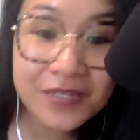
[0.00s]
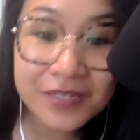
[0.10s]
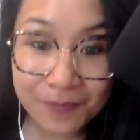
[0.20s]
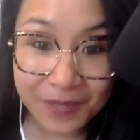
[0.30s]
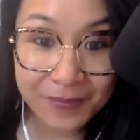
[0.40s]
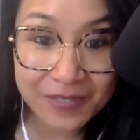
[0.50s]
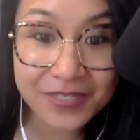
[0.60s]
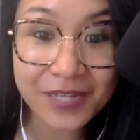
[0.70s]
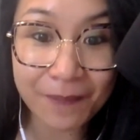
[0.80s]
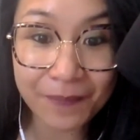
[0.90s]
is the baby
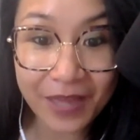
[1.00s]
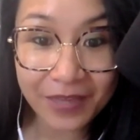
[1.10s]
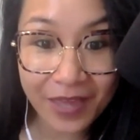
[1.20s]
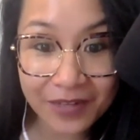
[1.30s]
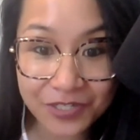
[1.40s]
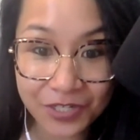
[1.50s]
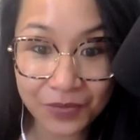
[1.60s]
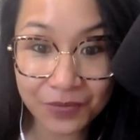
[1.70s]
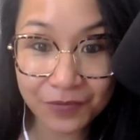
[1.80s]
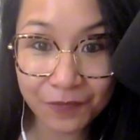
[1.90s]
step I can do
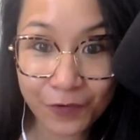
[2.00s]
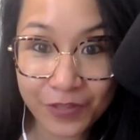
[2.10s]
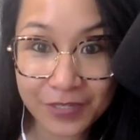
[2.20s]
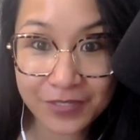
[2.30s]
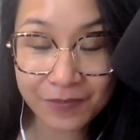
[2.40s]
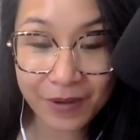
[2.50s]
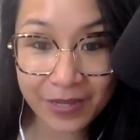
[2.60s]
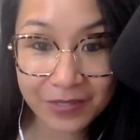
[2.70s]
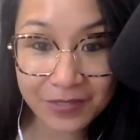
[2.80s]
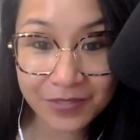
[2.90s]
for this, right?